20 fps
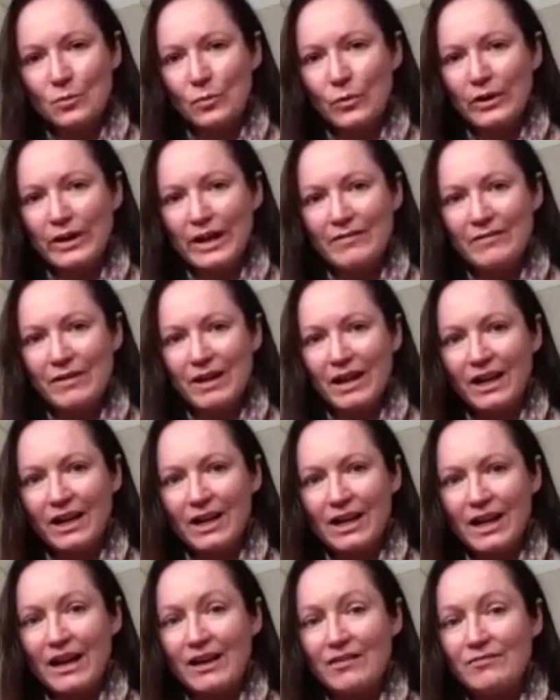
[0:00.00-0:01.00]
whatever,
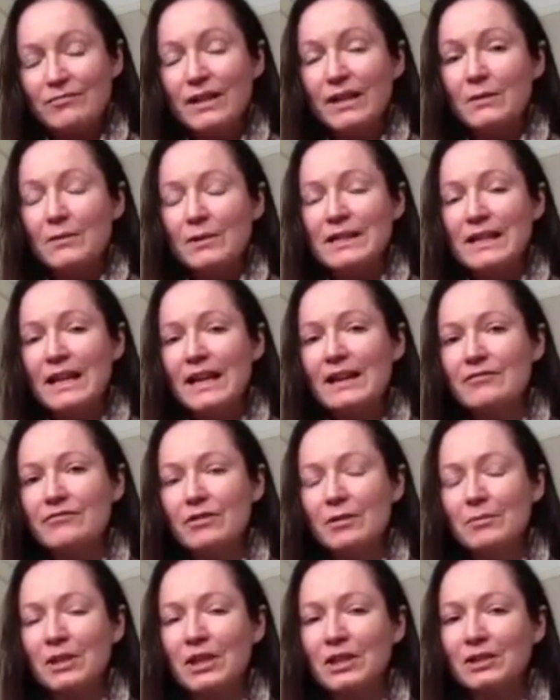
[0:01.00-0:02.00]
I really want to hear
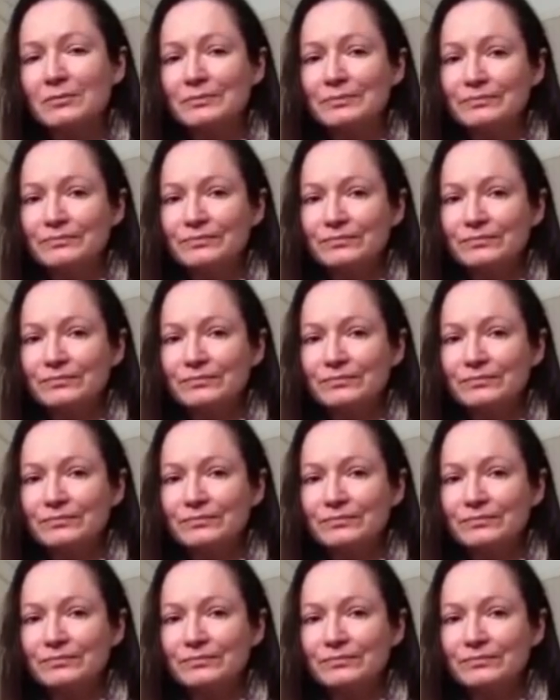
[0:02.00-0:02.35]
from you.